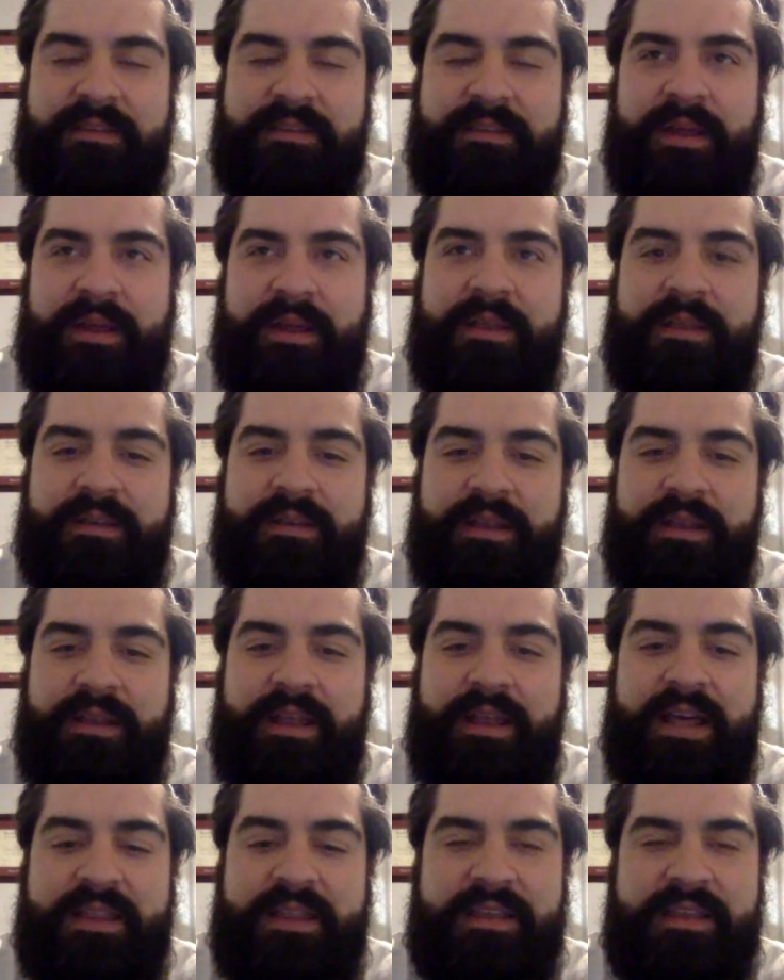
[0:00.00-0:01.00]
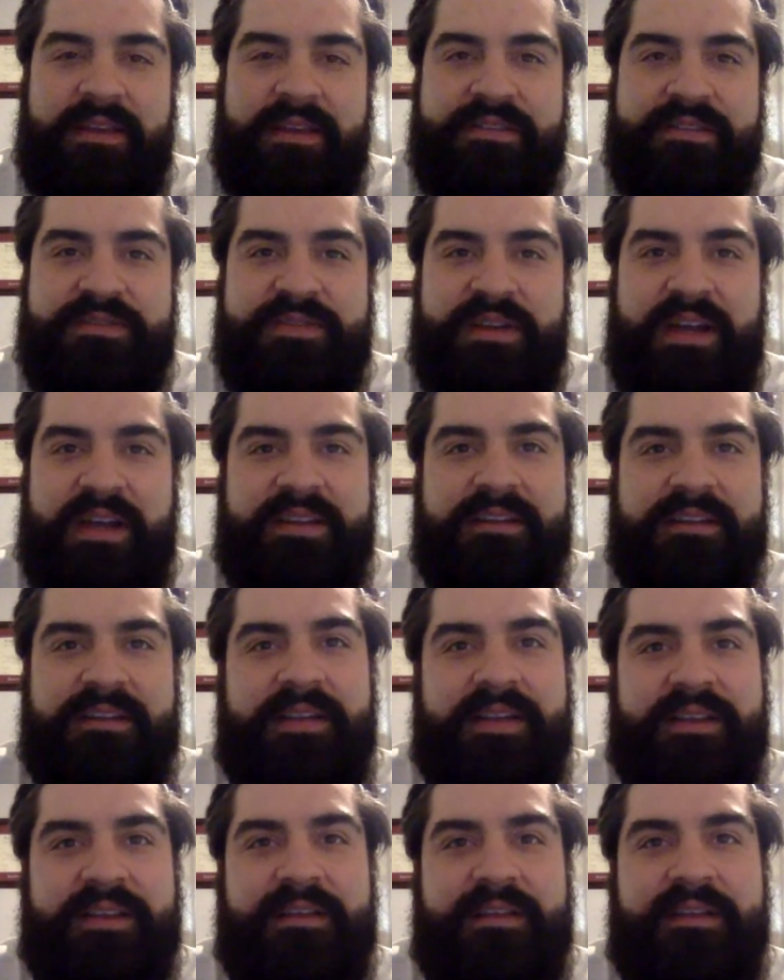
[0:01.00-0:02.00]
That's, yeah, I think I tried
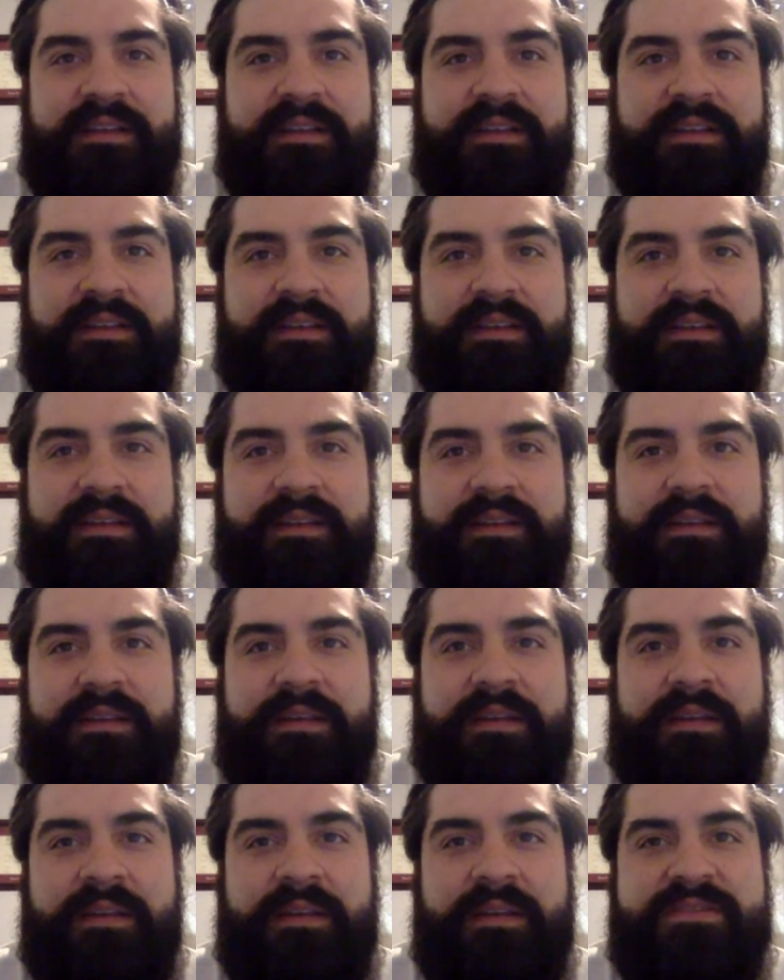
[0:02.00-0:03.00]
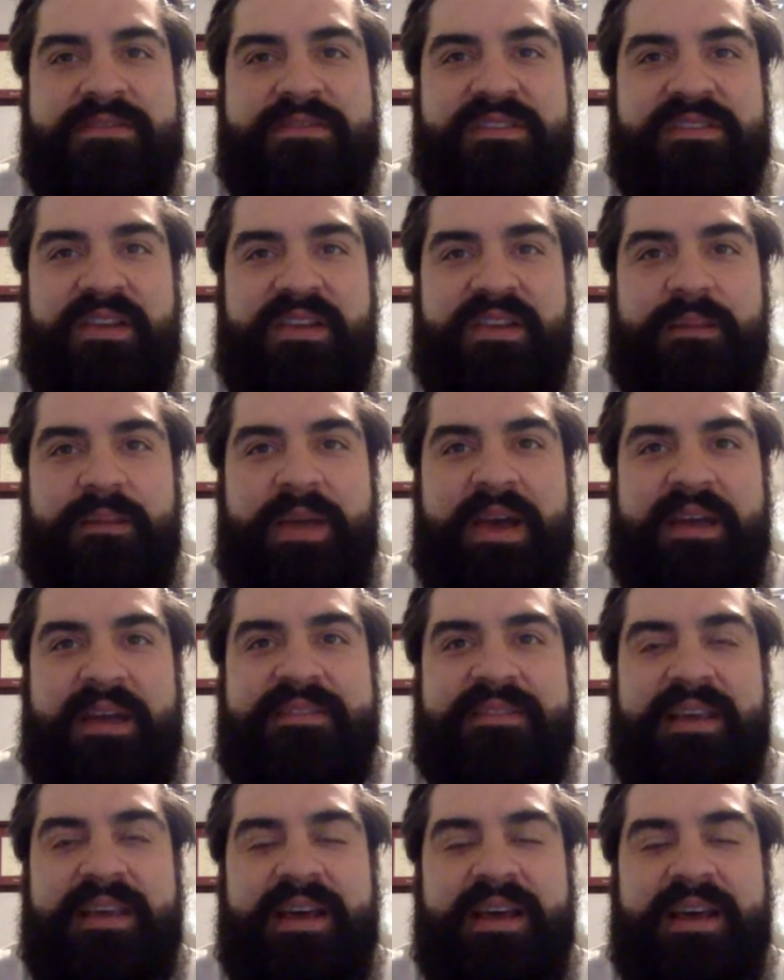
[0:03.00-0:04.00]
to like just like
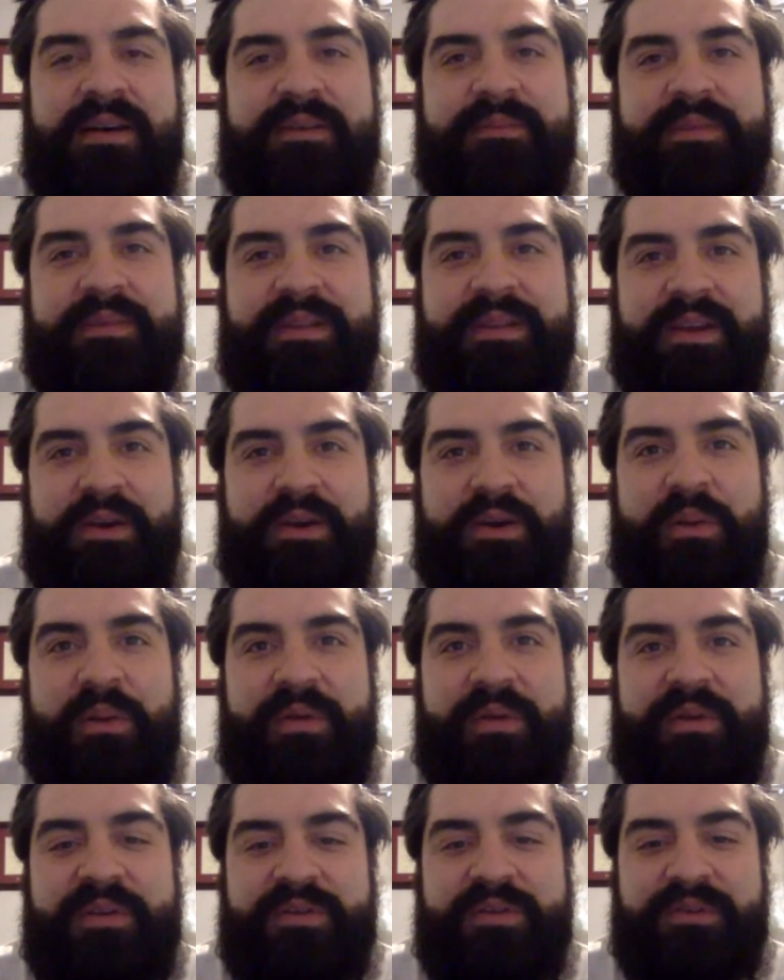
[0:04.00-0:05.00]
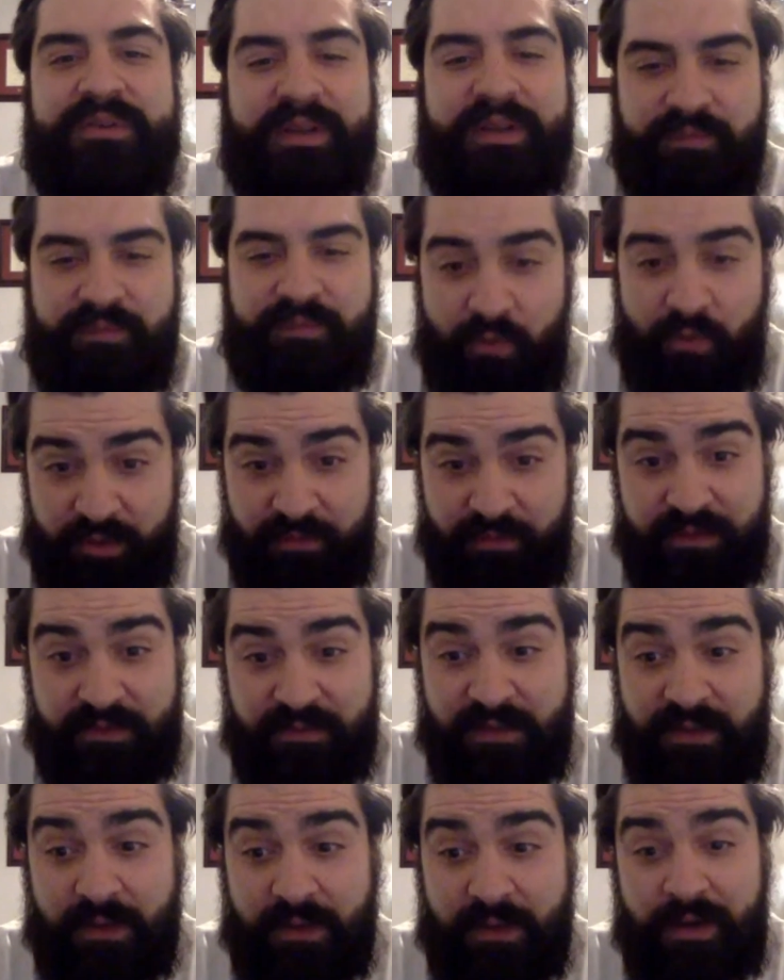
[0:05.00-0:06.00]
max out and be like, oh, I'm gonna do like 40,
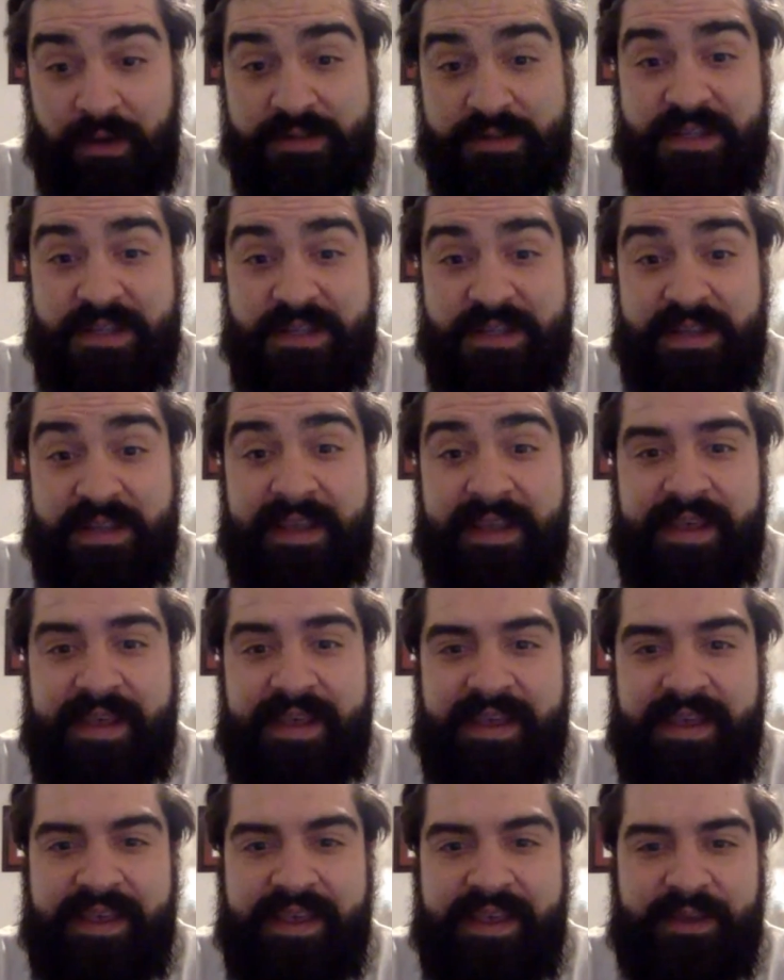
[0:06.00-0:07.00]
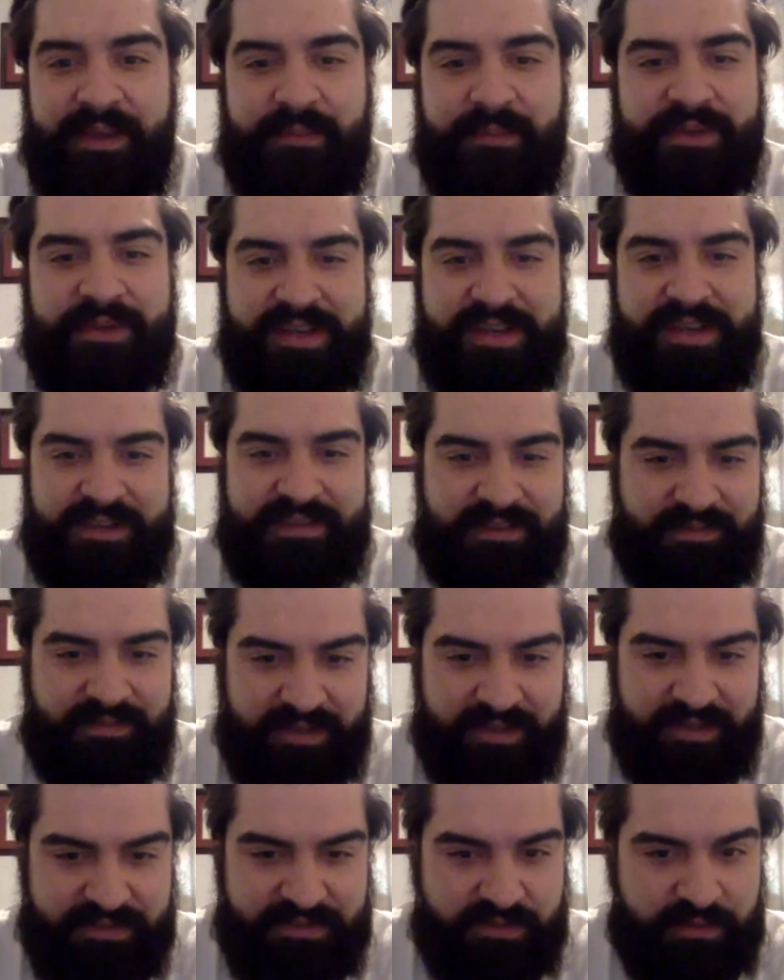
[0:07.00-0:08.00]
50 cards a day. I'm gonna try and
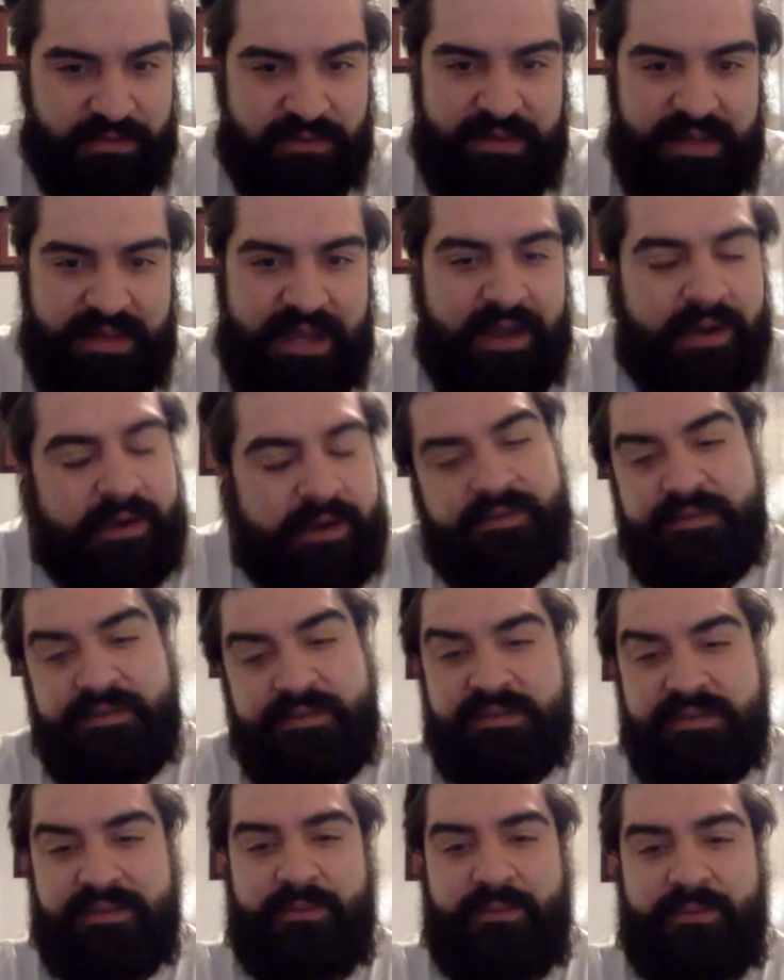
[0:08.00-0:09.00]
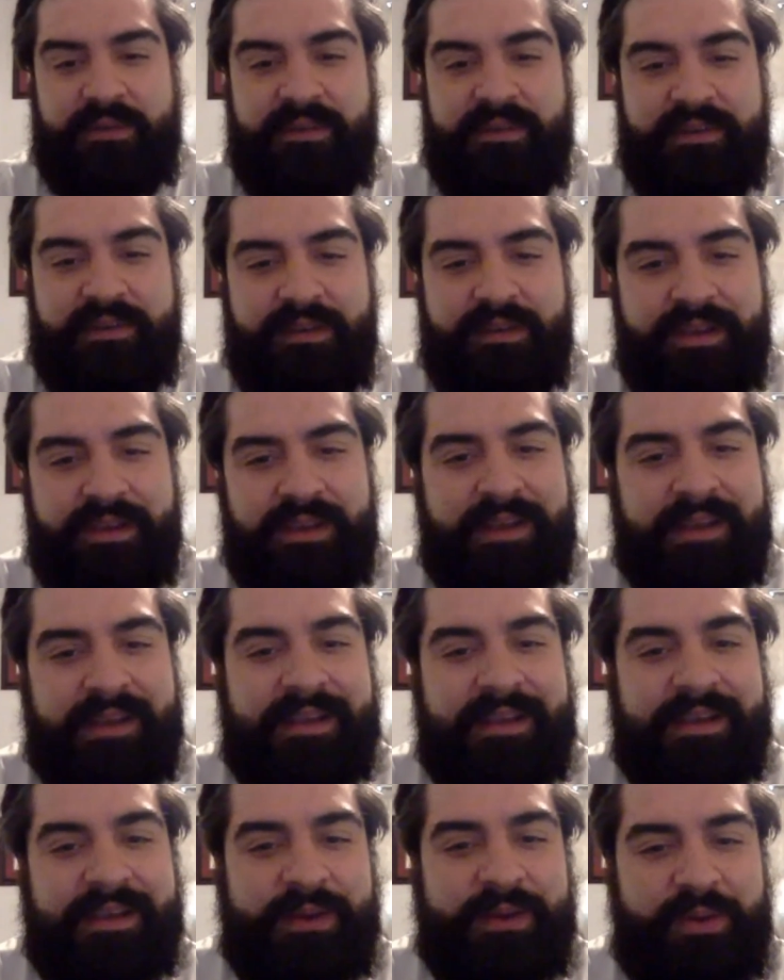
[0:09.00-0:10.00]
listen for like 2, 3 hours. And just like
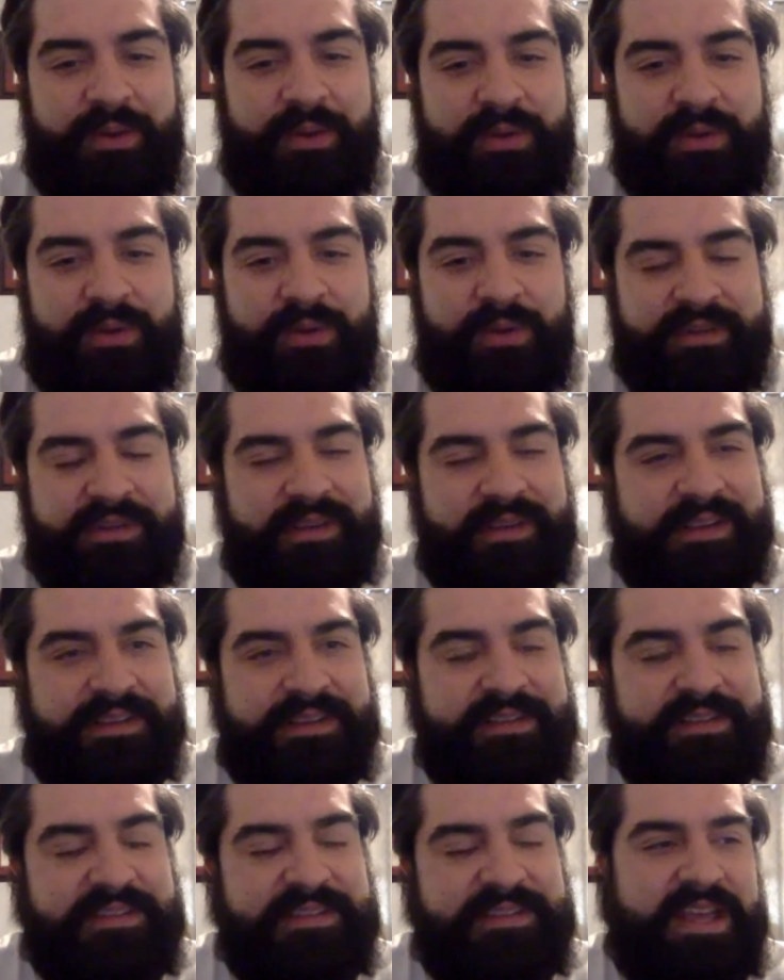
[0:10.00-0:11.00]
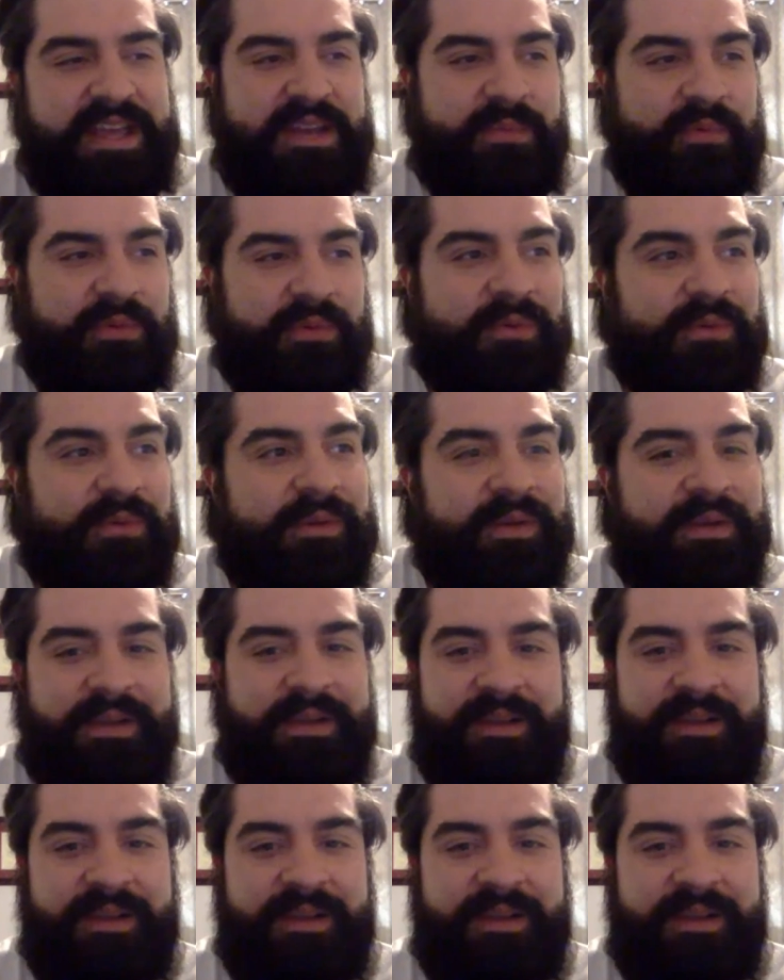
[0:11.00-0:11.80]
it wasn't like sustainable,